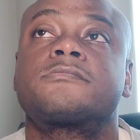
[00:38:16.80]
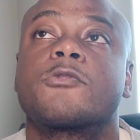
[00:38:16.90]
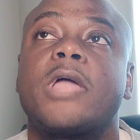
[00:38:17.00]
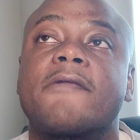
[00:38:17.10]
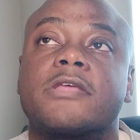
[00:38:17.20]

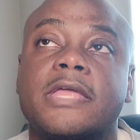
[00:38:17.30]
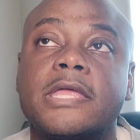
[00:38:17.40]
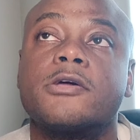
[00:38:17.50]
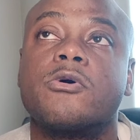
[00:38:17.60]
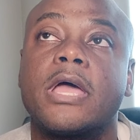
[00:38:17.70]
we have to
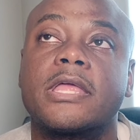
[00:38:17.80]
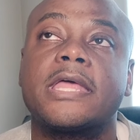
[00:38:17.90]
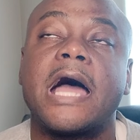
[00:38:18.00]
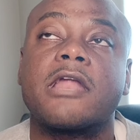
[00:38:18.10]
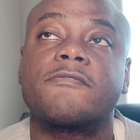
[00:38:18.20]
heal and
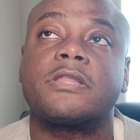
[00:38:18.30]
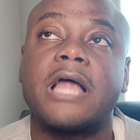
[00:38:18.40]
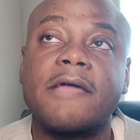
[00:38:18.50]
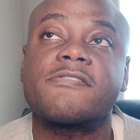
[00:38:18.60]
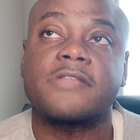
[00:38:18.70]
get out of the
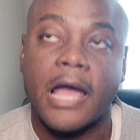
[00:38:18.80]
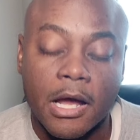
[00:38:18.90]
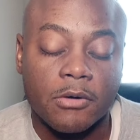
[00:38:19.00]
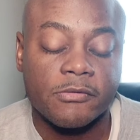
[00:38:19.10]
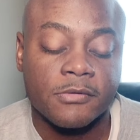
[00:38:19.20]

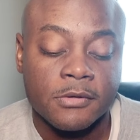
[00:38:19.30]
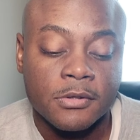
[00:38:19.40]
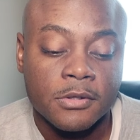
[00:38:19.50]
lifestyles